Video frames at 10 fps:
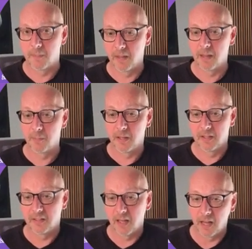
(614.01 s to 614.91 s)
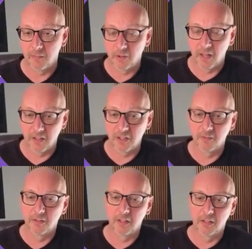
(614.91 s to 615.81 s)
That means every
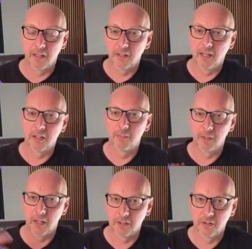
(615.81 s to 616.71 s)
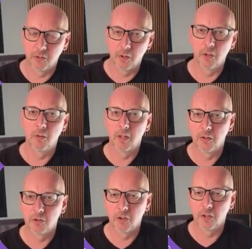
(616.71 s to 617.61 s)
activity that takes place in Trello
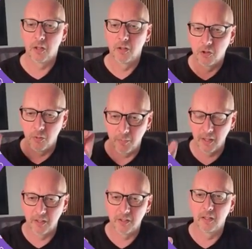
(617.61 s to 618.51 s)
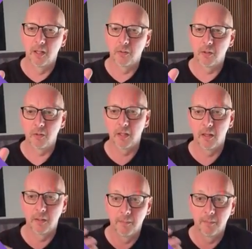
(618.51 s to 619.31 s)
can trigger a new make scenario here.